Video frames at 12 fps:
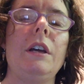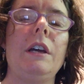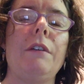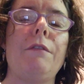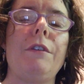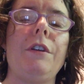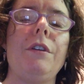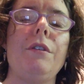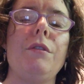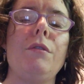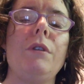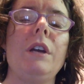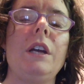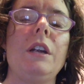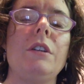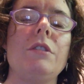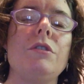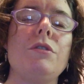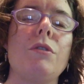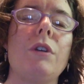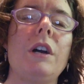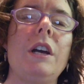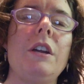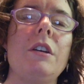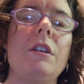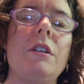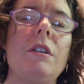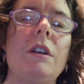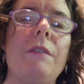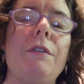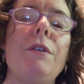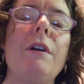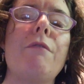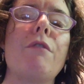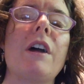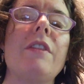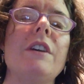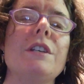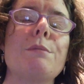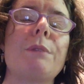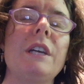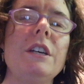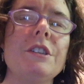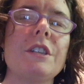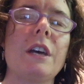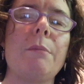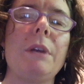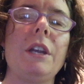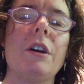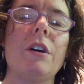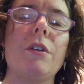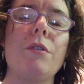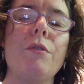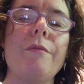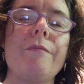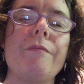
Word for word: if you enjoyed if you have read this please let me know